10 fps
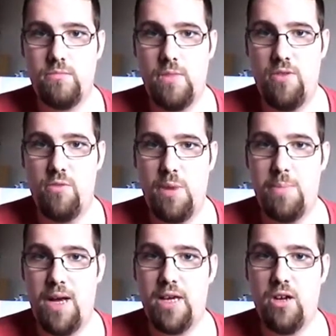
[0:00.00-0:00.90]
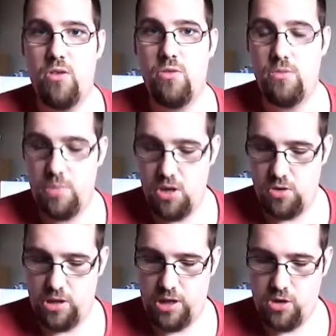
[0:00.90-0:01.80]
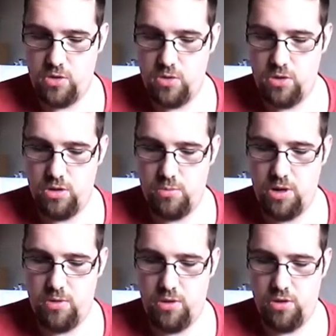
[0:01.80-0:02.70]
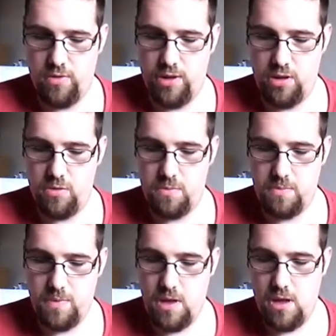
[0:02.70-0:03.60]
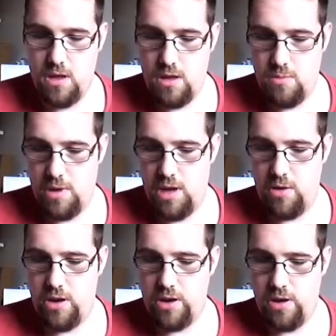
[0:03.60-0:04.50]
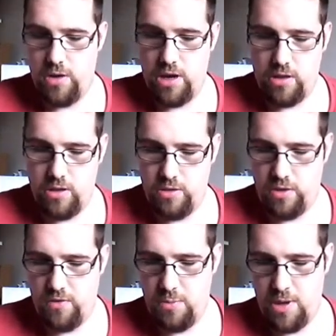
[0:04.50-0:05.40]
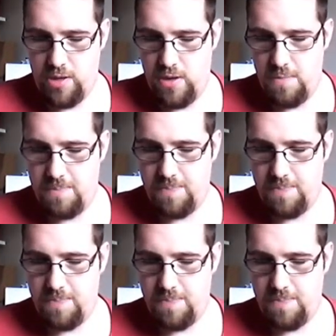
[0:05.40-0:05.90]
having my back out and being on the couch and not being able to do a video. But anyway, I'll get to the stuff I picked up.